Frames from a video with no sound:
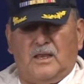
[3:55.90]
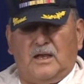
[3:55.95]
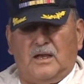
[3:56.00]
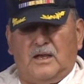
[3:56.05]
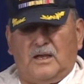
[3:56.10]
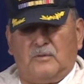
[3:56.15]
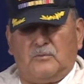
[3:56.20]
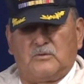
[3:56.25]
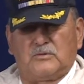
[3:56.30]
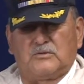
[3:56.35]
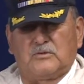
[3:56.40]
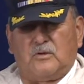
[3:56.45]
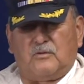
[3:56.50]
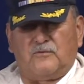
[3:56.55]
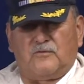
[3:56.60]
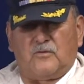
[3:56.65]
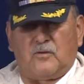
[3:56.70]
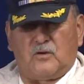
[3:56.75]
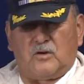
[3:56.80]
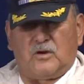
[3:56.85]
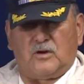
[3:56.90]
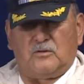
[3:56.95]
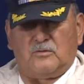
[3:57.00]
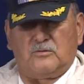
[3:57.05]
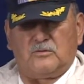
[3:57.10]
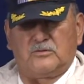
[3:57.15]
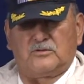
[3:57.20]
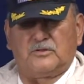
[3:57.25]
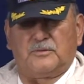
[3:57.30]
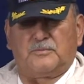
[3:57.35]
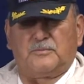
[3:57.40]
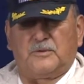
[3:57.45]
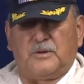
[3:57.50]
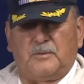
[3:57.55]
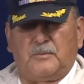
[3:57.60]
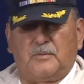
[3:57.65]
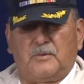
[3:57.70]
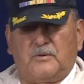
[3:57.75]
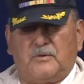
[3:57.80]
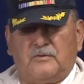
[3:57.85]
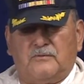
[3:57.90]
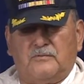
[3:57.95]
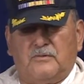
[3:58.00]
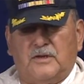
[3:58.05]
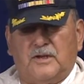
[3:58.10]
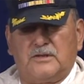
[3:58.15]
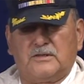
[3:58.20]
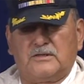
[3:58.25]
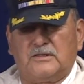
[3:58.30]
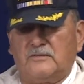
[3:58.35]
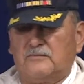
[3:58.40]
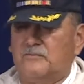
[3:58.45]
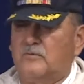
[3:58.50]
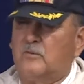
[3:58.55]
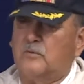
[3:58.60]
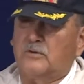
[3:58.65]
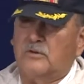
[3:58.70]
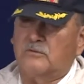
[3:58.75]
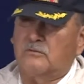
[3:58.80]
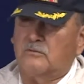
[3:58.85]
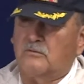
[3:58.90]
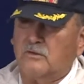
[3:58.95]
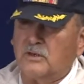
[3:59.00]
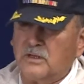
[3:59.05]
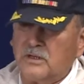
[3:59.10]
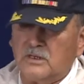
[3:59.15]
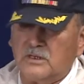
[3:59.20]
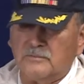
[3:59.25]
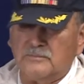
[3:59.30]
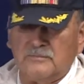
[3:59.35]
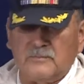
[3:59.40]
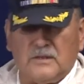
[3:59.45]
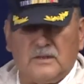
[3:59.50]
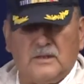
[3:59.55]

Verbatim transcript: I was on furlough in September of 1943. Uh,